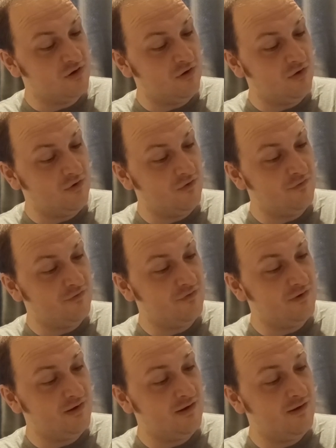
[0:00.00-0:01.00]
of
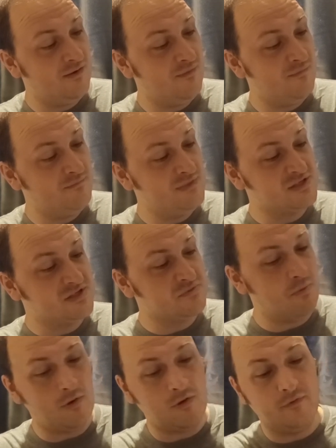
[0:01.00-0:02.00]
um, Mister
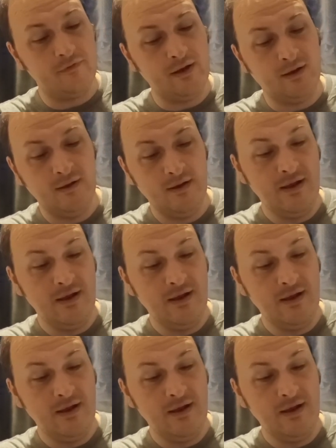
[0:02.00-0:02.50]
Spock on there,